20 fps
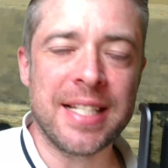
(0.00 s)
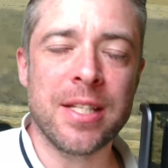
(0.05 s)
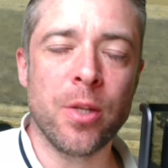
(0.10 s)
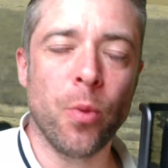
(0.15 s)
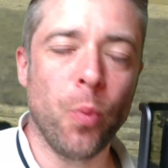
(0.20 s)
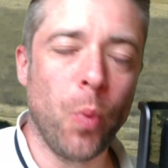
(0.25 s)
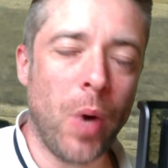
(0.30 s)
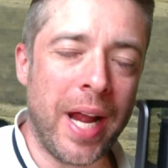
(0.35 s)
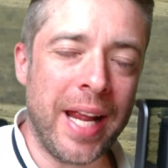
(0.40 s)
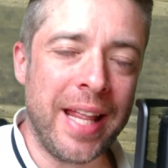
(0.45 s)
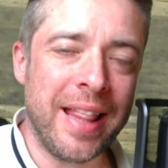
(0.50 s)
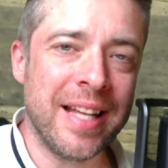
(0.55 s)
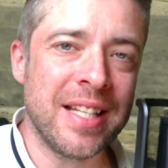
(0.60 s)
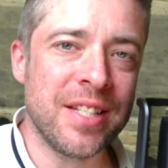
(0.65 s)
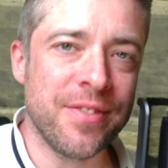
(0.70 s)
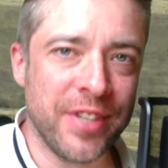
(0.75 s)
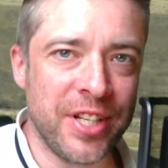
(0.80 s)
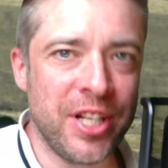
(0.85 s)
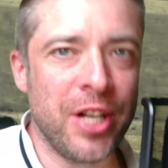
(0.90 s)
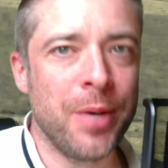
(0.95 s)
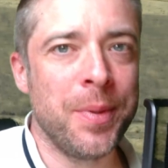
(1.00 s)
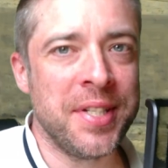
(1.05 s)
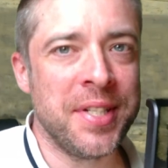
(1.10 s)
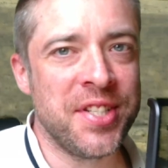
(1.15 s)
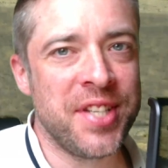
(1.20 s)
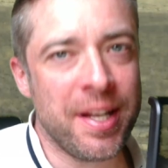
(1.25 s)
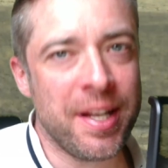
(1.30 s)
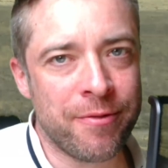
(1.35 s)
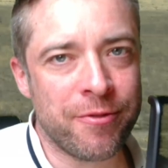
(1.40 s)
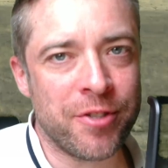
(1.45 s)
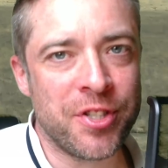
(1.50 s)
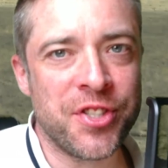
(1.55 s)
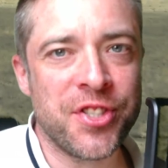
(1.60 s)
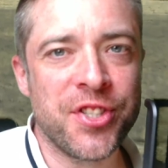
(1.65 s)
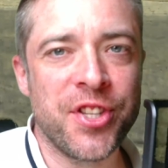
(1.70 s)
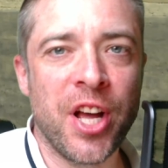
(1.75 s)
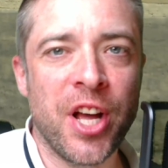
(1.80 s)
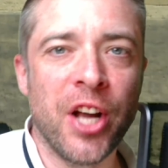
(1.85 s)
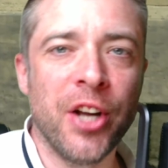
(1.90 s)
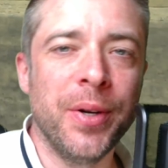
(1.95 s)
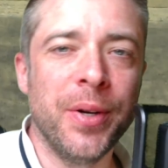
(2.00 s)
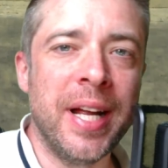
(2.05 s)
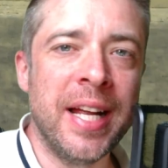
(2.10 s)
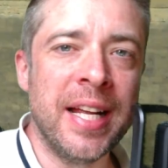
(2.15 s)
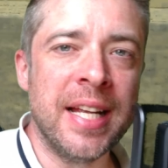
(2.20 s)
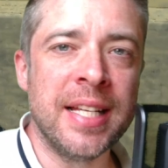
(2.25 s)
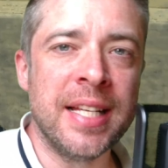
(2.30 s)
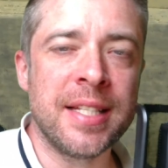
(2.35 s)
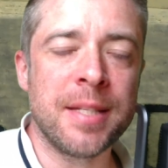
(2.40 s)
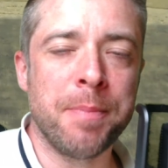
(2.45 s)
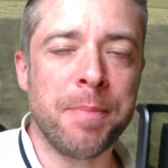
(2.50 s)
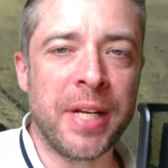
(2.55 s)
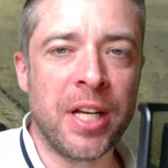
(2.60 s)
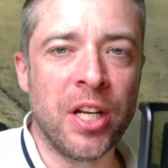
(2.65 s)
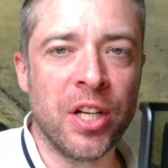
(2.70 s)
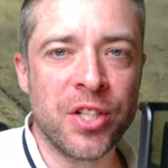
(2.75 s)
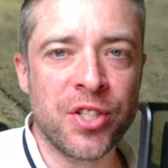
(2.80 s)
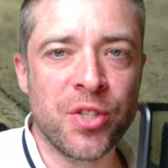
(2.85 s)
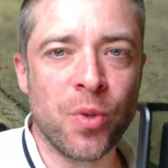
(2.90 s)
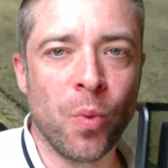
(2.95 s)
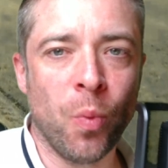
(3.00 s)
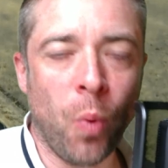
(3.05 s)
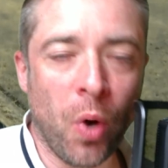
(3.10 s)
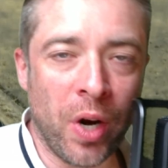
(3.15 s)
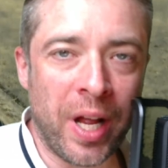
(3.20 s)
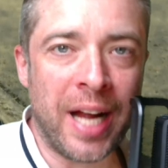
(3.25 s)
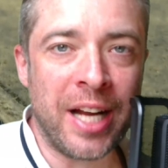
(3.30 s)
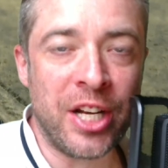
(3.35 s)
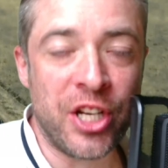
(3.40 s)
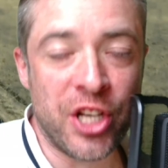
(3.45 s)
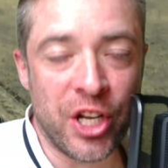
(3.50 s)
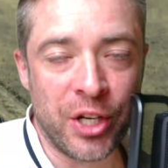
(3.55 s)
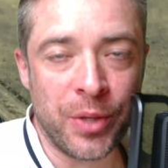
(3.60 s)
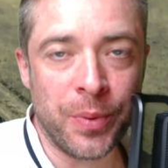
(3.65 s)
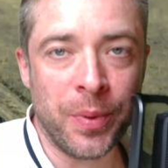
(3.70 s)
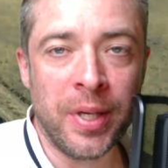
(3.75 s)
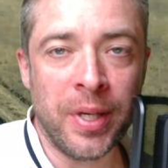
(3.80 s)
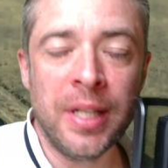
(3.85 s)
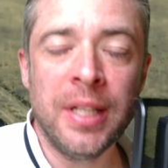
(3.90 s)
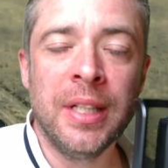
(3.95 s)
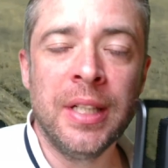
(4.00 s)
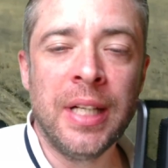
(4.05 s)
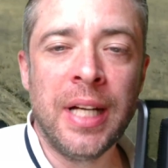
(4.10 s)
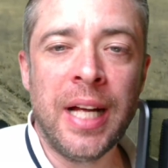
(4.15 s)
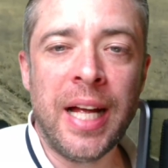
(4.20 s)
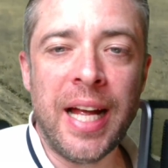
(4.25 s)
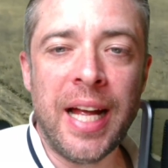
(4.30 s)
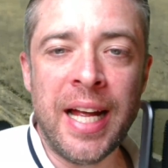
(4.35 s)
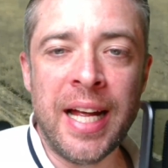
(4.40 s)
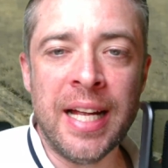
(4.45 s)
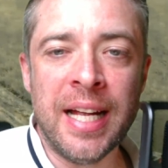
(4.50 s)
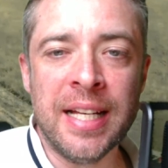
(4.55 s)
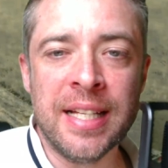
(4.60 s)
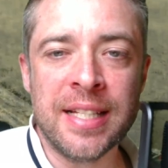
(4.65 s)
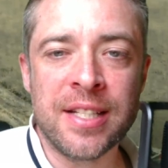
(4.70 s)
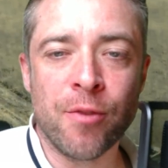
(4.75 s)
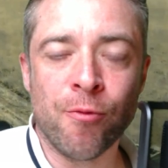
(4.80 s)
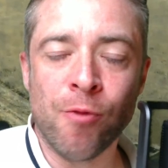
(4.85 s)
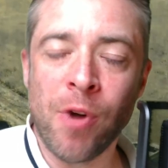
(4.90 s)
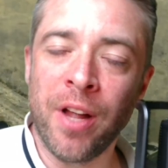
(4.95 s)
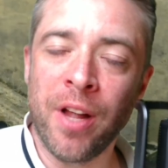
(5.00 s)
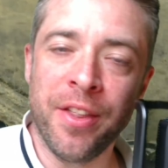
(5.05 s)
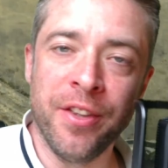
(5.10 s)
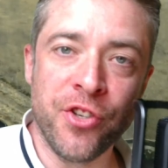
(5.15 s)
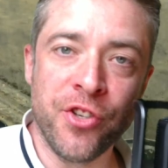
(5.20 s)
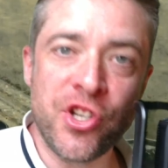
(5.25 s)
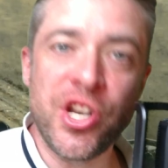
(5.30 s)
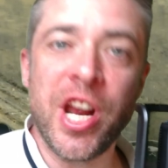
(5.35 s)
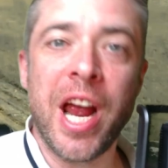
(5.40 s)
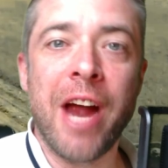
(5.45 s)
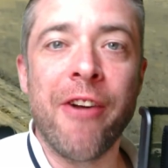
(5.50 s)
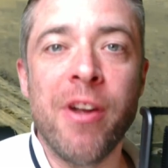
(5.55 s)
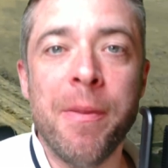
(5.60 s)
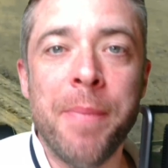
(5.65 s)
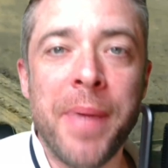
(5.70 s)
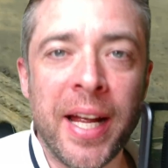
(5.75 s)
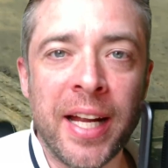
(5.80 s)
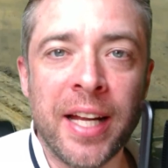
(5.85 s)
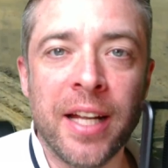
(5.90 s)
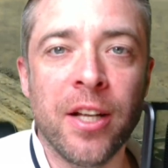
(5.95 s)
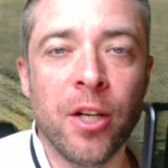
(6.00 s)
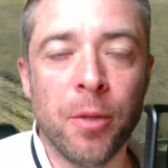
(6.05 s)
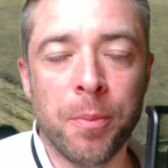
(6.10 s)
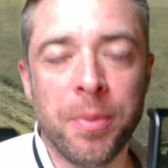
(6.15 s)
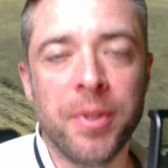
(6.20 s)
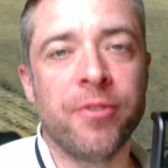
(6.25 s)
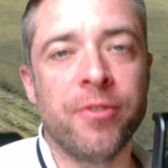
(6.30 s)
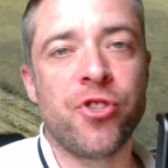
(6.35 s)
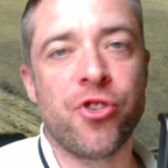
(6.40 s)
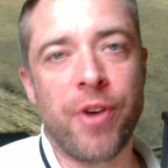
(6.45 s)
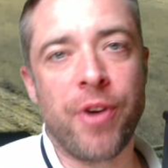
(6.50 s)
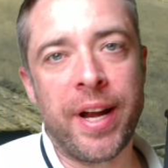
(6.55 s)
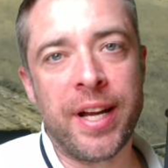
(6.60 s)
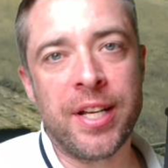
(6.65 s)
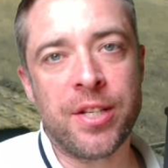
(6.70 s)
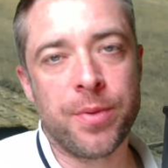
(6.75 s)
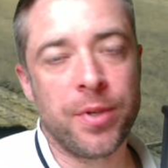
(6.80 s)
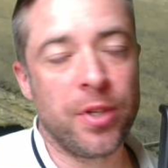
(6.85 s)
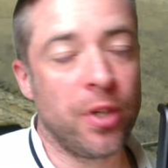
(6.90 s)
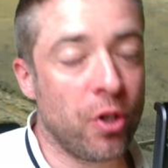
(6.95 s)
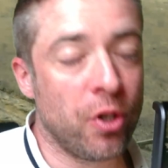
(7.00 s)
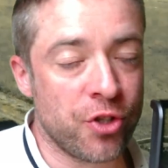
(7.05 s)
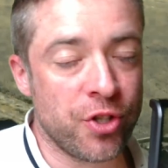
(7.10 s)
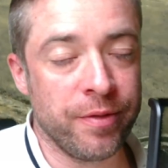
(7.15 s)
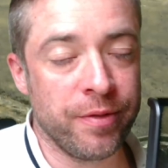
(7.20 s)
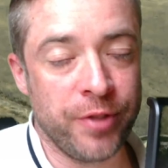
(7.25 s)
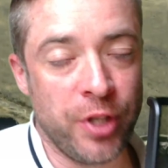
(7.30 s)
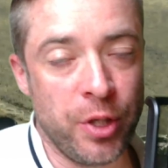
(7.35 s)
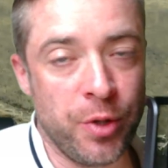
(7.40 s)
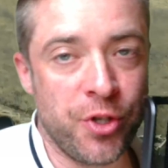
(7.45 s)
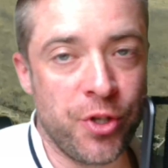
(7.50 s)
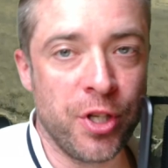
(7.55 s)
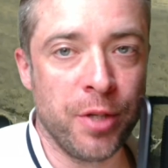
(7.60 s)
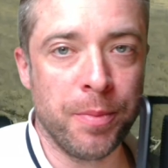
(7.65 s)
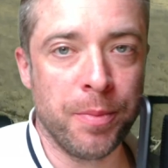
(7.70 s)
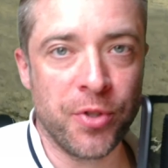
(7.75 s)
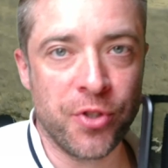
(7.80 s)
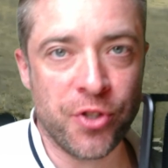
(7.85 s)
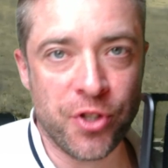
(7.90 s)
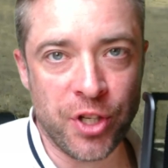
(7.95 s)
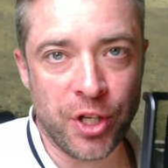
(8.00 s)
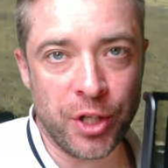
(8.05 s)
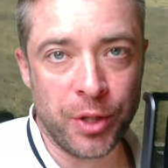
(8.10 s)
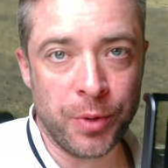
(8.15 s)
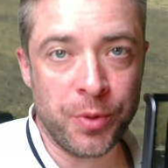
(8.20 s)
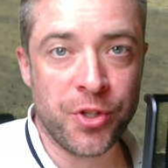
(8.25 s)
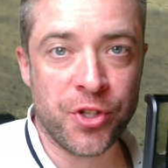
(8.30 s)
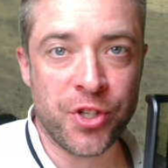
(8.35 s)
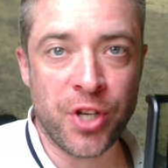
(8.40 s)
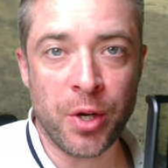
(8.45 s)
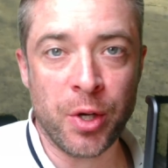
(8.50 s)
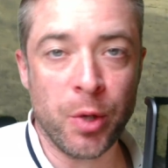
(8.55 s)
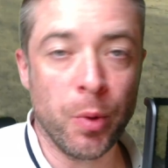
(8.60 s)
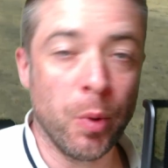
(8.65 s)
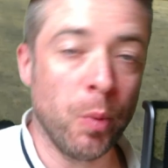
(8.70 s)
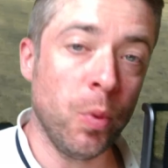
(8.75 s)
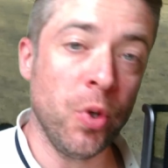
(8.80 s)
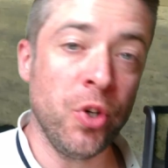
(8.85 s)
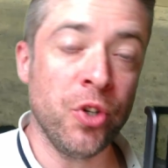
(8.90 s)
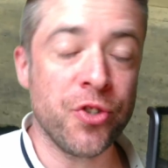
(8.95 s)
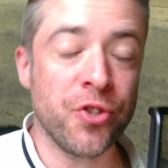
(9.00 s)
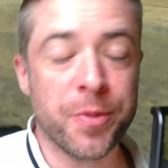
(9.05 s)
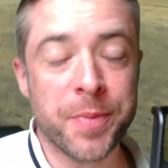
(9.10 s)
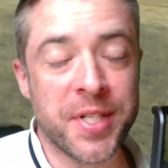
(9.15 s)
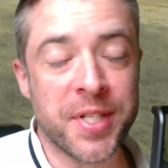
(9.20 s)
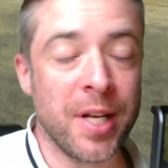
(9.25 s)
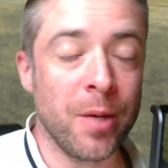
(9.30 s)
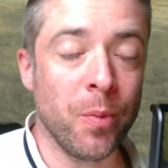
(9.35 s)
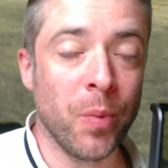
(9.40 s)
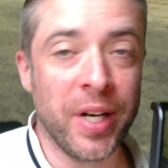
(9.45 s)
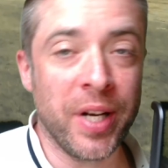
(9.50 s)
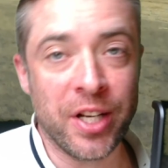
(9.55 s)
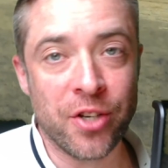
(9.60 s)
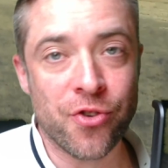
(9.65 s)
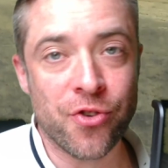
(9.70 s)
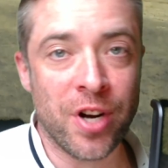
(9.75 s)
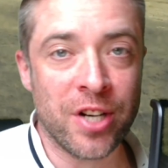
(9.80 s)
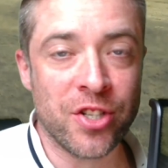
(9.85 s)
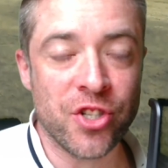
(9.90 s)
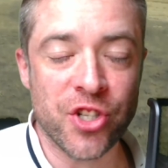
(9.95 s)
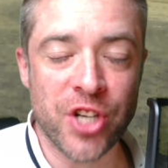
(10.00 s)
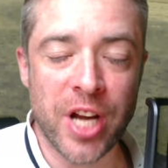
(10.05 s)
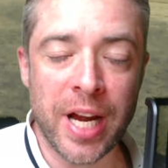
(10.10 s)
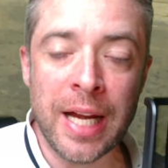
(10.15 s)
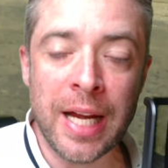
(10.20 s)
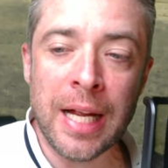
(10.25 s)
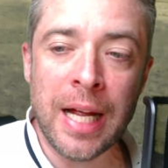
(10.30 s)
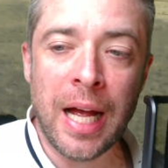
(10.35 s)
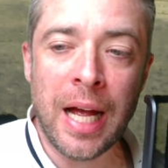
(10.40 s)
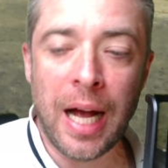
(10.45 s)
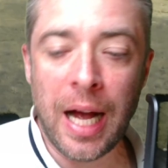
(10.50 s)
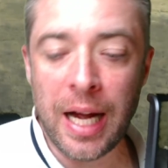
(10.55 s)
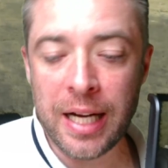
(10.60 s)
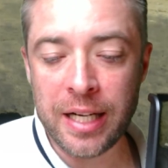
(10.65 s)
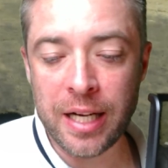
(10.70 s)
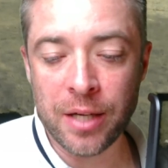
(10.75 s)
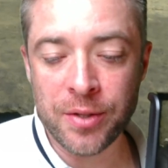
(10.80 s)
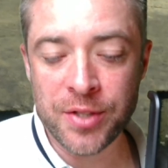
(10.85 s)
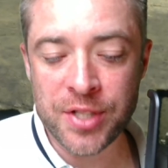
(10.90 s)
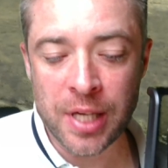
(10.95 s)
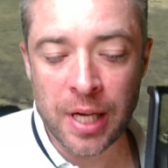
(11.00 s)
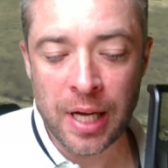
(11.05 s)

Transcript: The way this video is different though is because what I do is, rather than cherry pick a couple of trades that lots of YouTubers do to show you a 100% winning strategy, I don't.